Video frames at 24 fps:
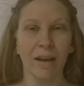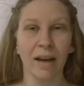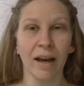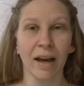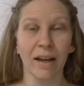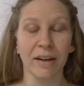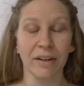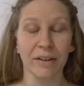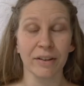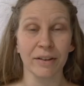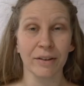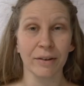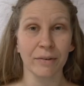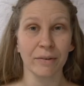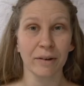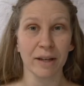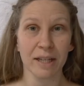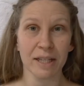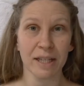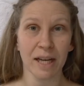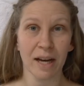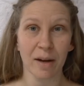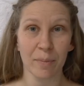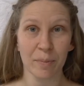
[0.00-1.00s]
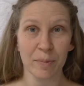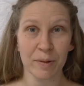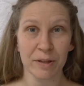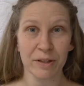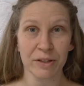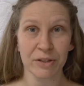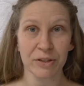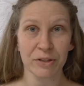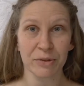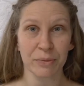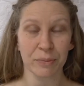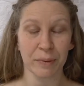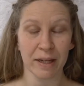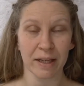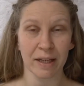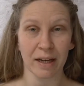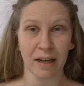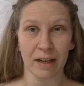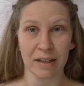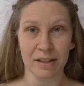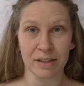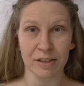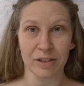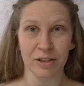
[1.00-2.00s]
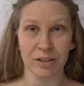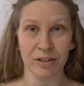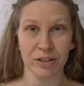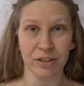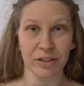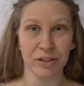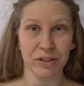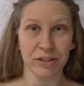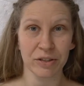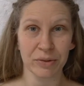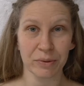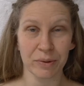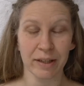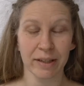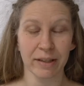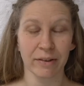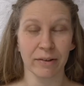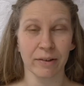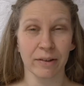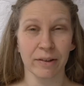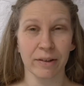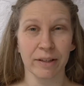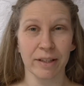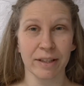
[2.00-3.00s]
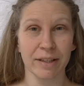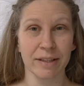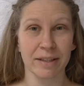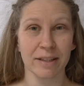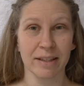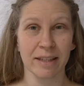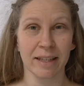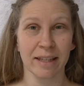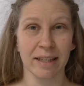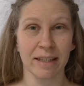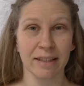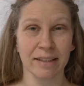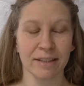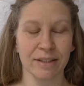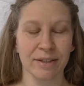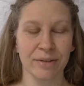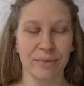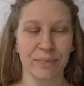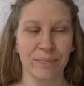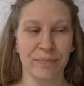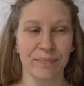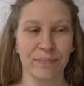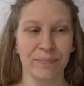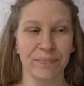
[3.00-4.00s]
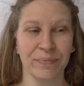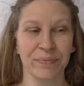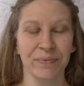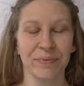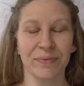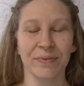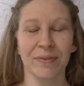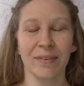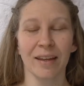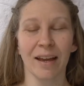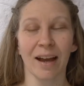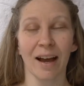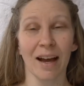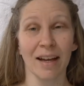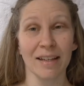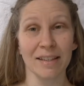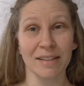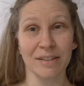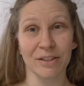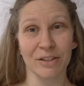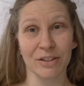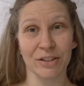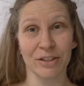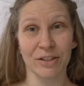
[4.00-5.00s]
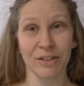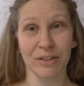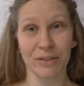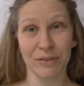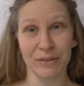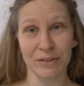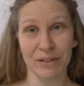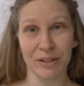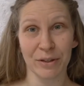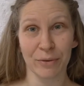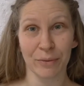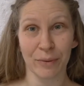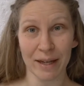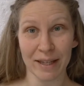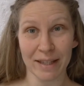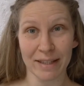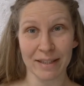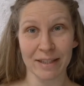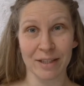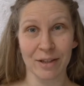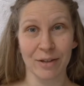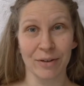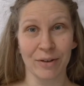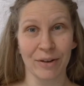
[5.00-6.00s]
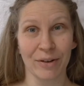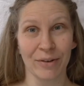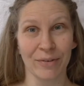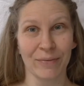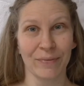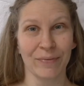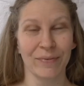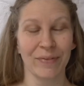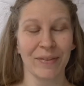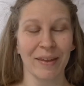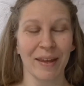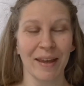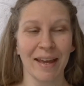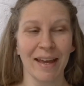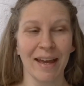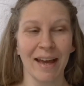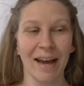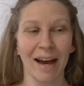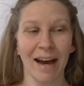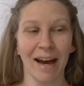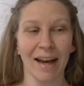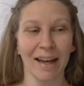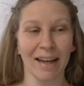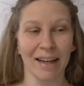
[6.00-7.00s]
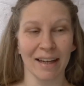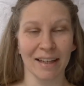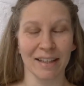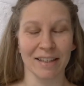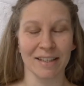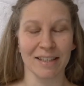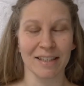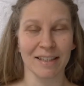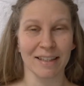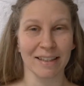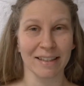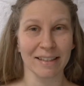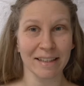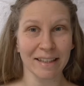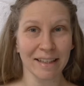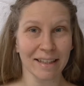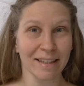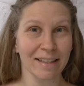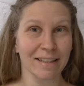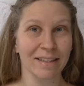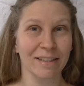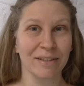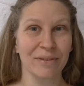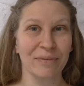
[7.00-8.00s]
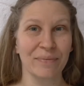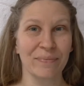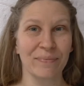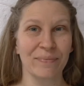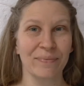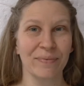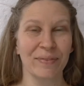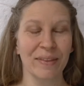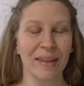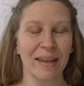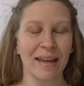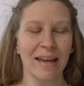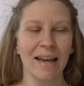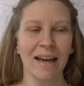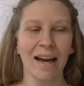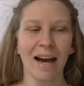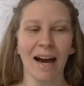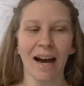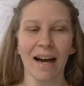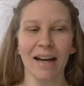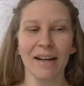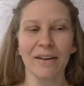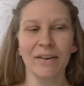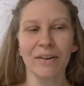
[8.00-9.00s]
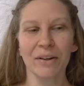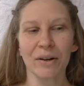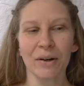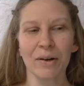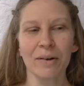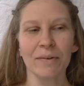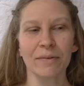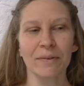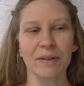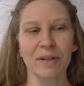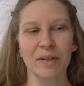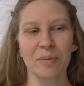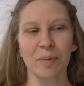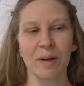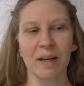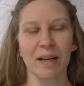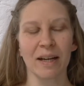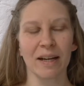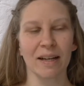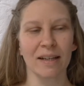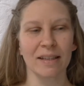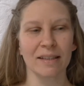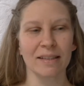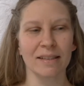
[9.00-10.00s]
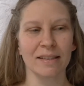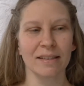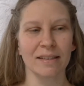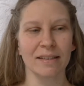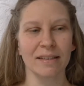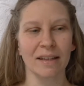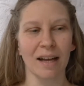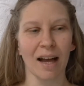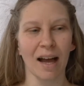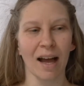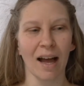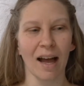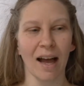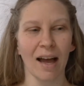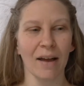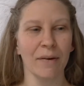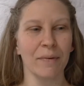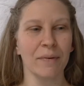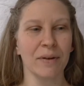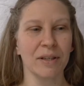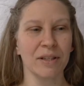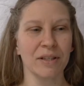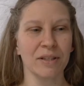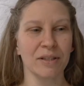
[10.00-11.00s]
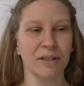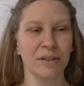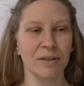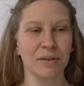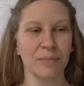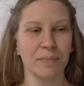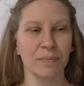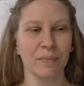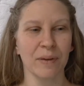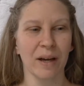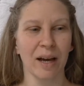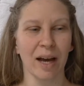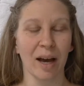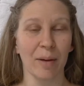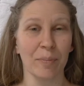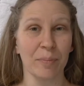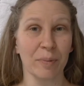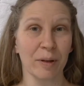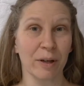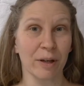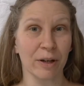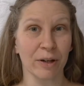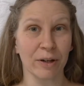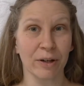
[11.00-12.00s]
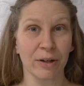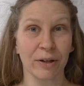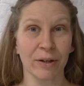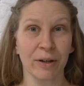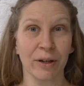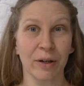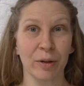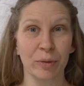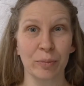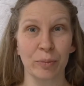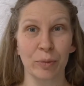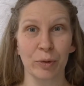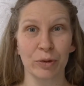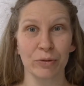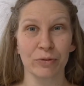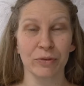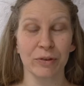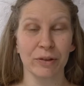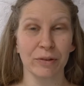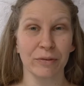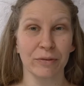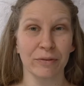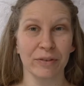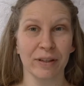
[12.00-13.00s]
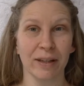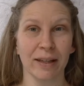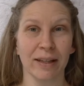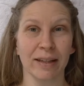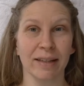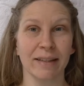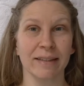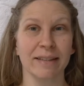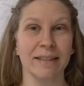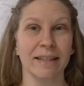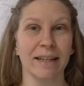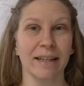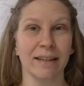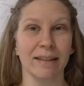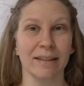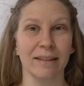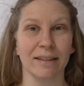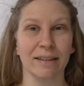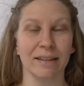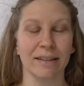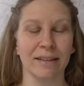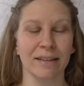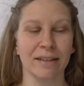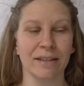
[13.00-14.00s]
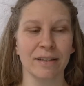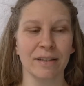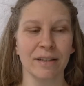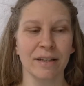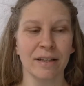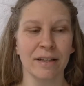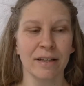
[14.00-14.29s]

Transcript: And you know what happened when I started doing all these things? I started losing weight. I actually did. I don't know if it's because I was happier and more fulfilled, and